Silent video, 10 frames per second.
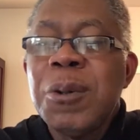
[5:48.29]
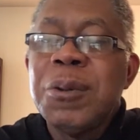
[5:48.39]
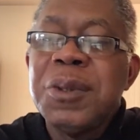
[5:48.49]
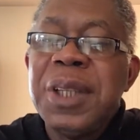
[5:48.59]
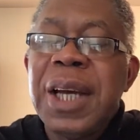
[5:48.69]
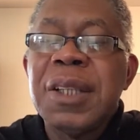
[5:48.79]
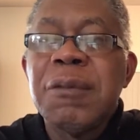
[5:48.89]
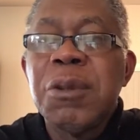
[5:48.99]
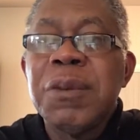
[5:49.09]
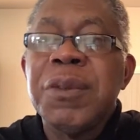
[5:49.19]
negative
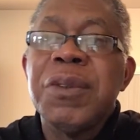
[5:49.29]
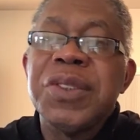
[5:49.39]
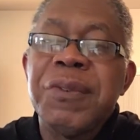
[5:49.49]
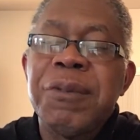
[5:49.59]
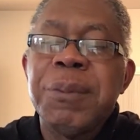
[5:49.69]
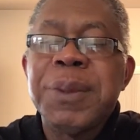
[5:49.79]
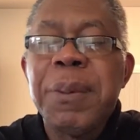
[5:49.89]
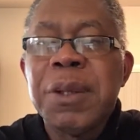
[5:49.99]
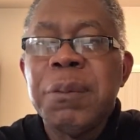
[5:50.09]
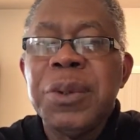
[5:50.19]
reviews from some of
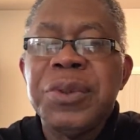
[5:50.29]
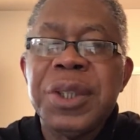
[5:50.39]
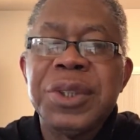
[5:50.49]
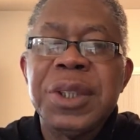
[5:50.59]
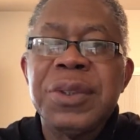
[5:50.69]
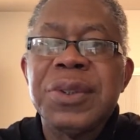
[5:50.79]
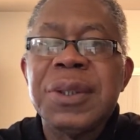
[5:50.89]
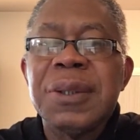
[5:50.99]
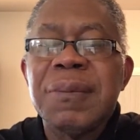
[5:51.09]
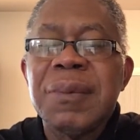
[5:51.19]
the musicians,
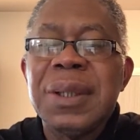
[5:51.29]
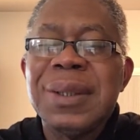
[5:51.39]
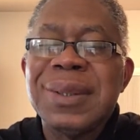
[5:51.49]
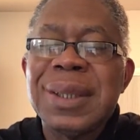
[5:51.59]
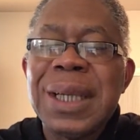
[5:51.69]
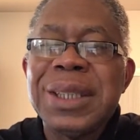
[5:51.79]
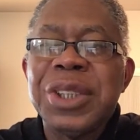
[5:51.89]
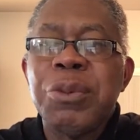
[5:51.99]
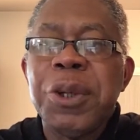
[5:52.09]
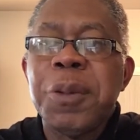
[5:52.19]
he said, I
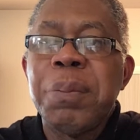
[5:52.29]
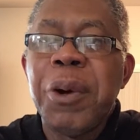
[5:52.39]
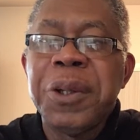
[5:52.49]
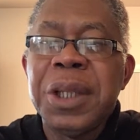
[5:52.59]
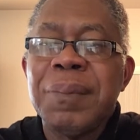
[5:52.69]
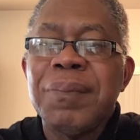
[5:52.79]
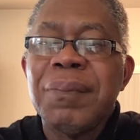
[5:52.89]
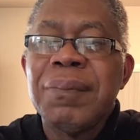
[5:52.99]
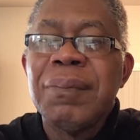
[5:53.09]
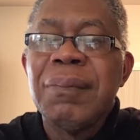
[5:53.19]
just want to burn it
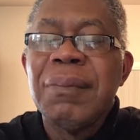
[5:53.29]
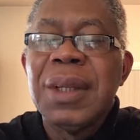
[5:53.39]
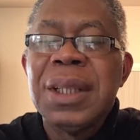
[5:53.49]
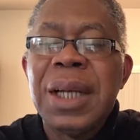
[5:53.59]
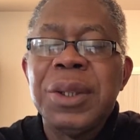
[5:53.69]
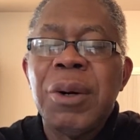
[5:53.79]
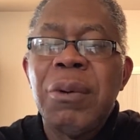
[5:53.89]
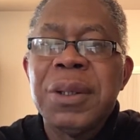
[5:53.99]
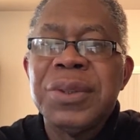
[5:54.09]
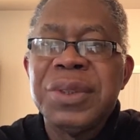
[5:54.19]
and I don't
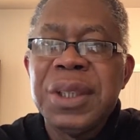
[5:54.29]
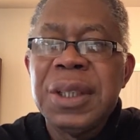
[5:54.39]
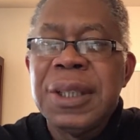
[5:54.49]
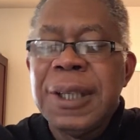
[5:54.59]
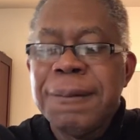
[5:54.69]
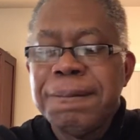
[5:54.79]
want to see it again.